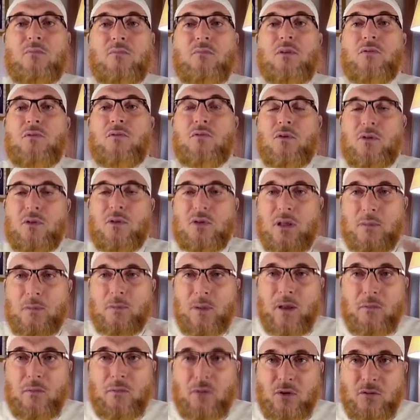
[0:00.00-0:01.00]
Before the
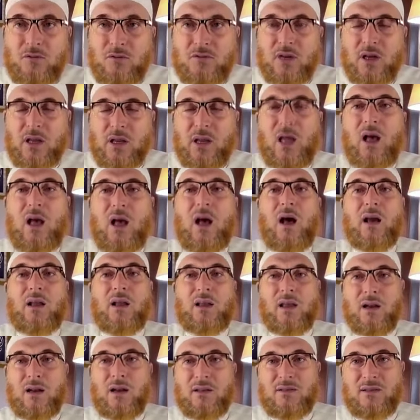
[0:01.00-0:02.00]
payment of zakah, I
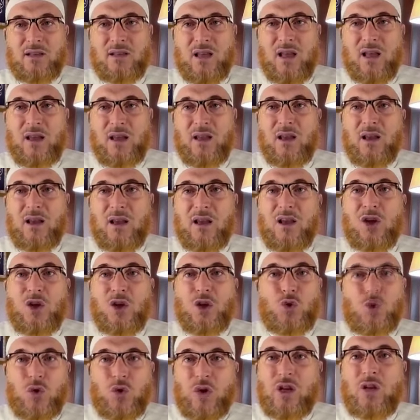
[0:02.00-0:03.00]
gotta say
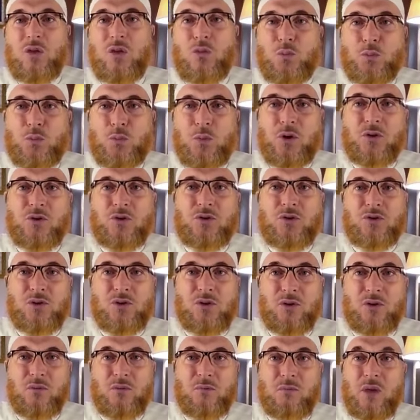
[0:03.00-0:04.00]
to any
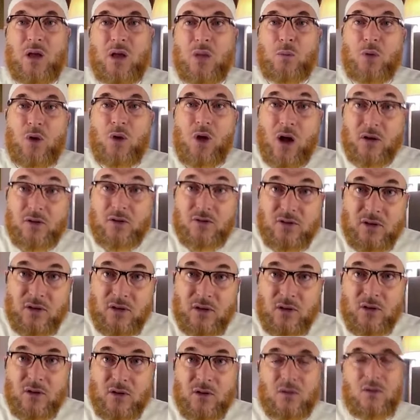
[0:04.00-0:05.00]
person by
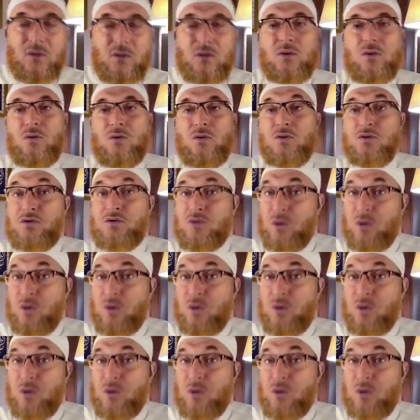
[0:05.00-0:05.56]
proxy or